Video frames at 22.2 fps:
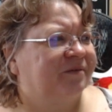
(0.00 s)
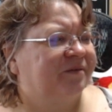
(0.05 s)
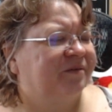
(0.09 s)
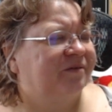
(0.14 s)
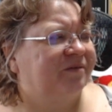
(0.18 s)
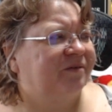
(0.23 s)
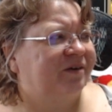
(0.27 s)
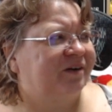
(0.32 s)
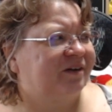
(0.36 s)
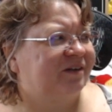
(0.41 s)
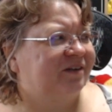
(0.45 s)

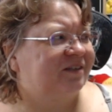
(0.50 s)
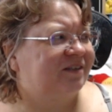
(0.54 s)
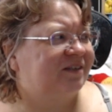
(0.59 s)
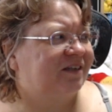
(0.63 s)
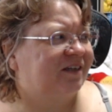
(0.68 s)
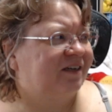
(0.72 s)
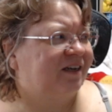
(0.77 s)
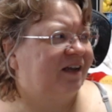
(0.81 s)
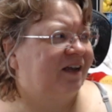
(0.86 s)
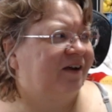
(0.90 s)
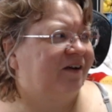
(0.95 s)
what else
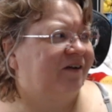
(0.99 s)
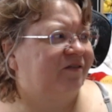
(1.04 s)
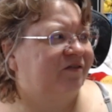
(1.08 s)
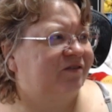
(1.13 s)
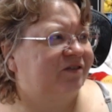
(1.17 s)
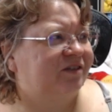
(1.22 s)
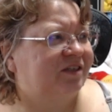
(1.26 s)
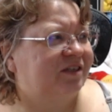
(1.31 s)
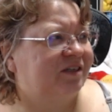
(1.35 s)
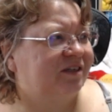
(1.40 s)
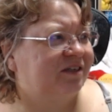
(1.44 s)
did he have?
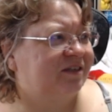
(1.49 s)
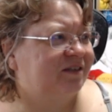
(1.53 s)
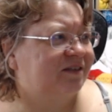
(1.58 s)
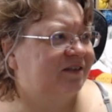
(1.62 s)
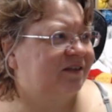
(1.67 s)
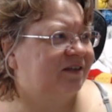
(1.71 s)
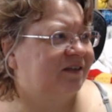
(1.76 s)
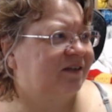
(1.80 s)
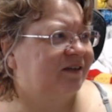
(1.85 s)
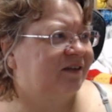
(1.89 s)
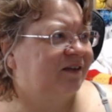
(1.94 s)
Cheesy